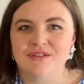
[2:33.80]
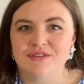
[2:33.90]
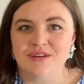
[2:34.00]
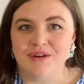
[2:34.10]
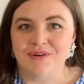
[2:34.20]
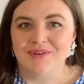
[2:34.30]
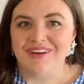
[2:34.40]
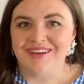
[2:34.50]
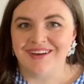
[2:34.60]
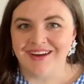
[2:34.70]
So,
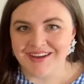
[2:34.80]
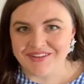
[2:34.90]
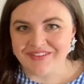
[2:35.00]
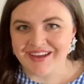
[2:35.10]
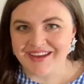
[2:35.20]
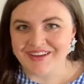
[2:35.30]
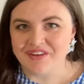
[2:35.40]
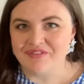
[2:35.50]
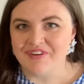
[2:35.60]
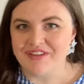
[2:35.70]
kind of like
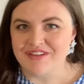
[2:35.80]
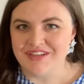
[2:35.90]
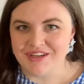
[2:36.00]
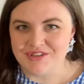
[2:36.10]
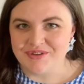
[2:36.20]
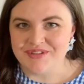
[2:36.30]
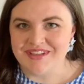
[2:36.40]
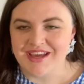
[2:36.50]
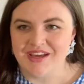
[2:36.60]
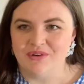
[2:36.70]
Father Tatro
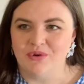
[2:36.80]
said,